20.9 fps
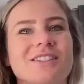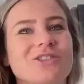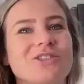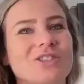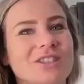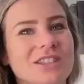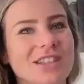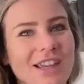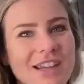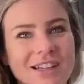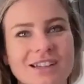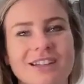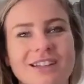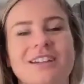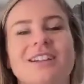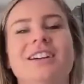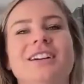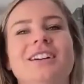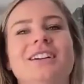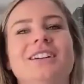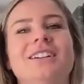and just like
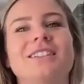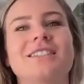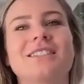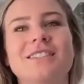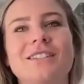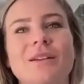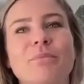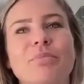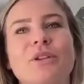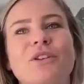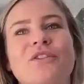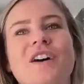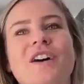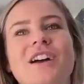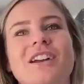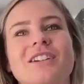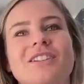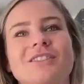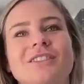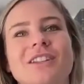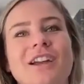
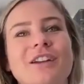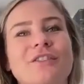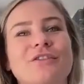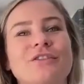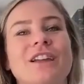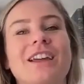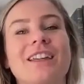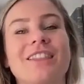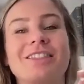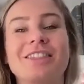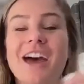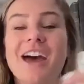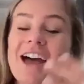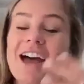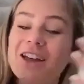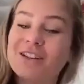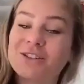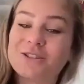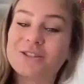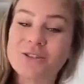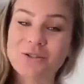simplify your life, like
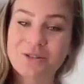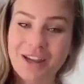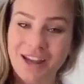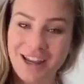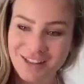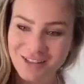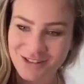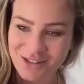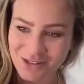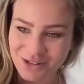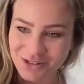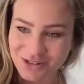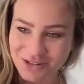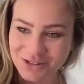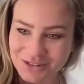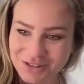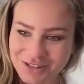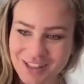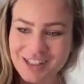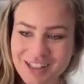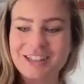that is okay too.
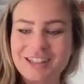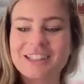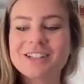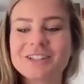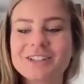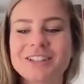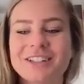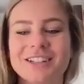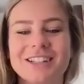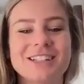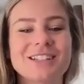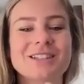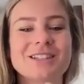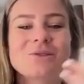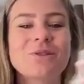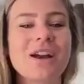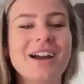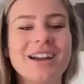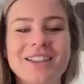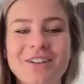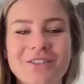Like literally, this is
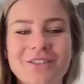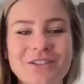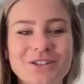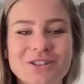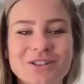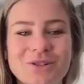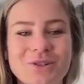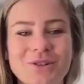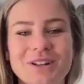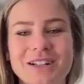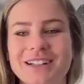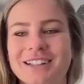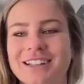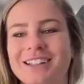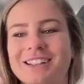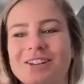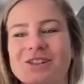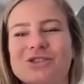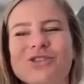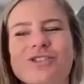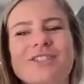why I love your story. Like
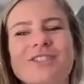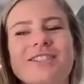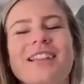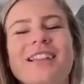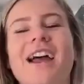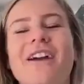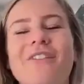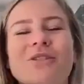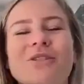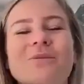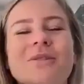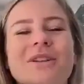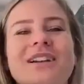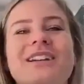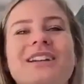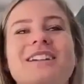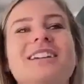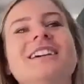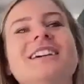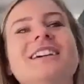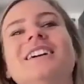there's just,
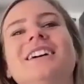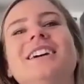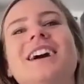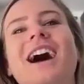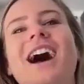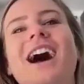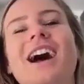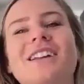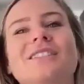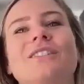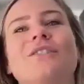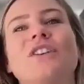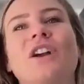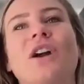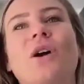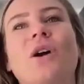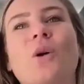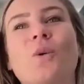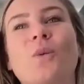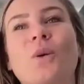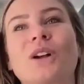everybody has to
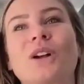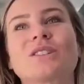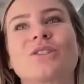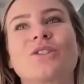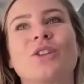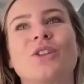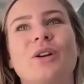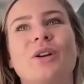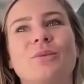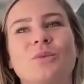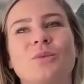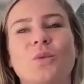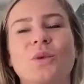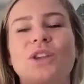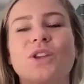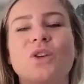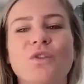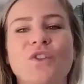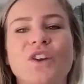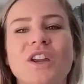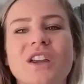figure out what works for them. And when
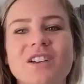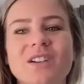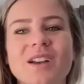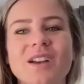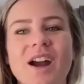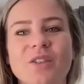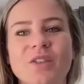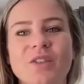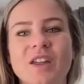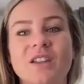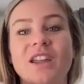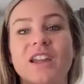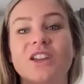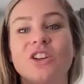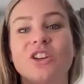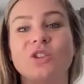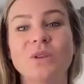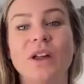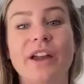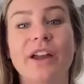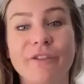you figured out that like
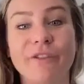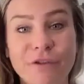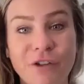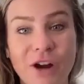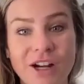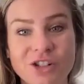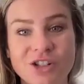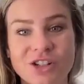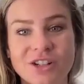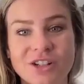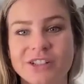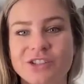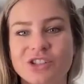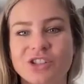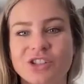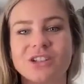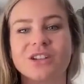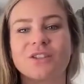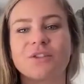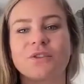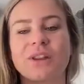you like fresh
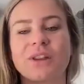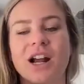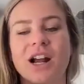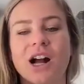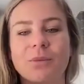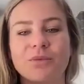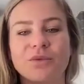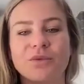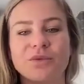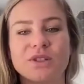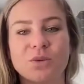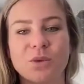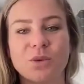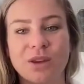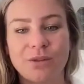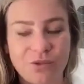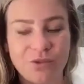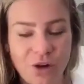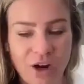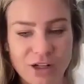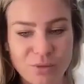energy that comes
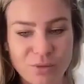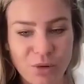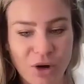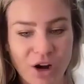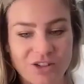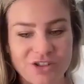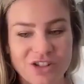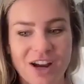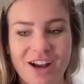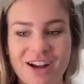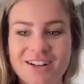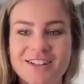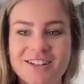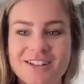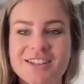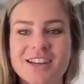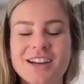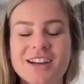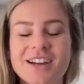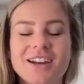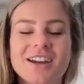with fresh projects,
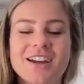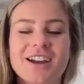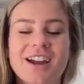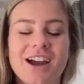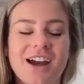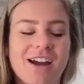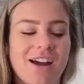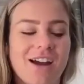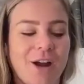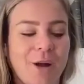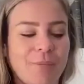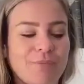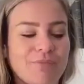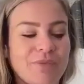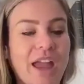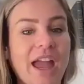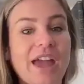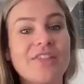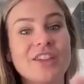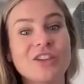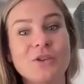
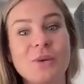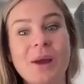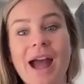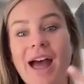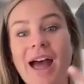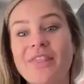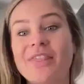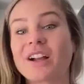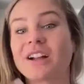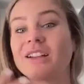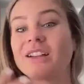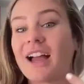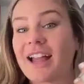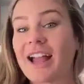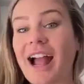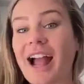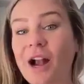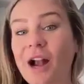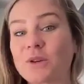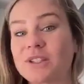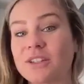um, and then you had the
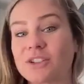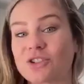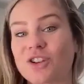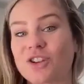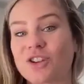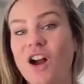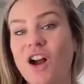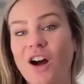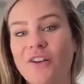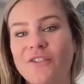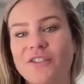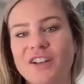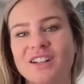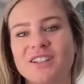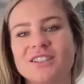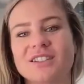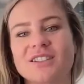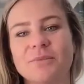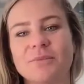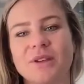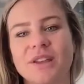client acquisition
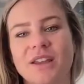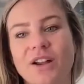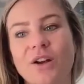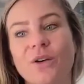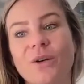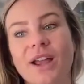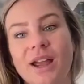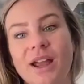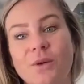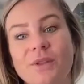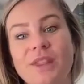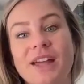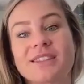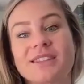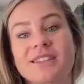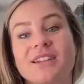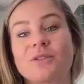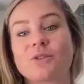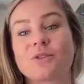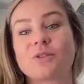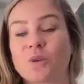confidence to be like, okay, well, that's
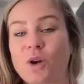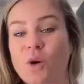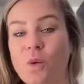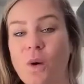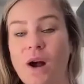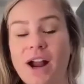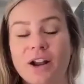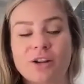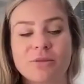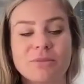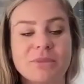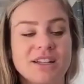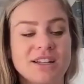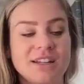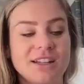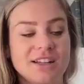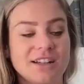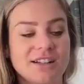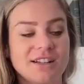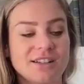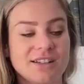going to require me
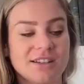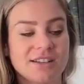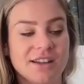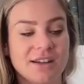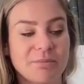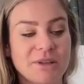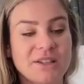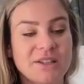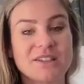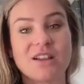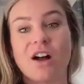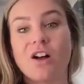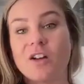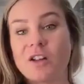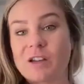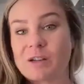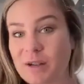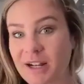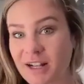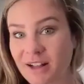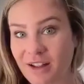needing to like be
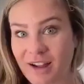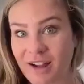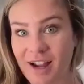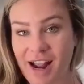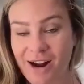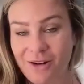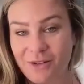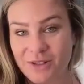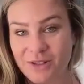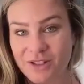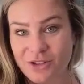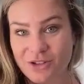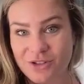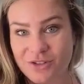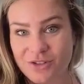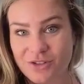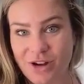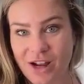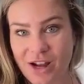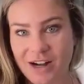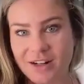solid in my client
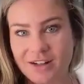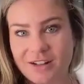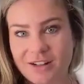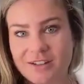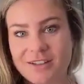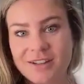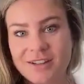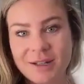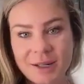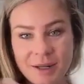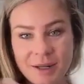acquisition strategies